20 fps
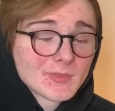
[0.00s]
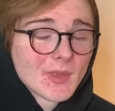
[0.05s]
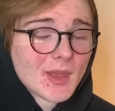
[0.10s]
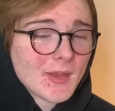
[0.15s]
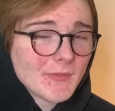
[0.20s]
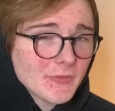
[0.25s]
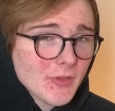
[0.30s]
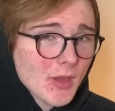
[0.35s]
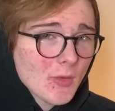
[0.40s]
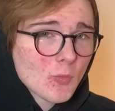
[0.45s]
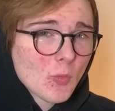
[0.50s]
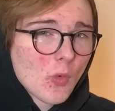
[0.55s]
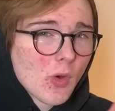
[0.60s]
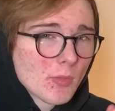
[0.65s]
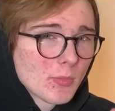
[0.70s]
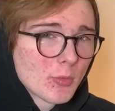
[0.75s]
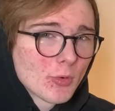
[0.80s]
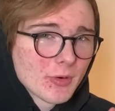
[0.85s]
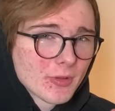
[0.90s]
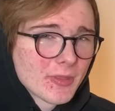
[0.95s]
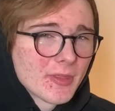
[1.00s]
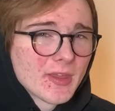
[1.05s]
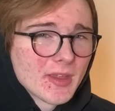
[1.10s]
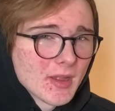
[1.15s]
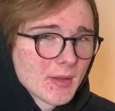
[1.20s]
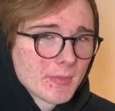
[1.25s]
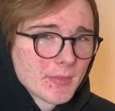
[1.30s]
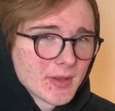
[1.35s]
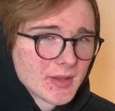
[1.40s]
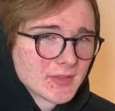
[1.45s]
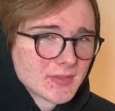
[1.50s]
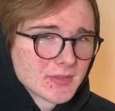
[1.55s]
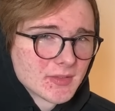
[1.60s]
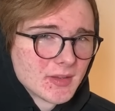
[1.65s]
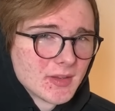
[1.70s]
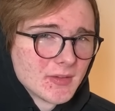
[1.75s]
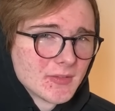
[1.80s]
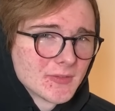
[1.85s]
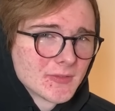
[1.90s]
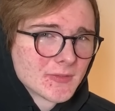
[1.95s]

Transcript: I've got one more thing up my sleeve.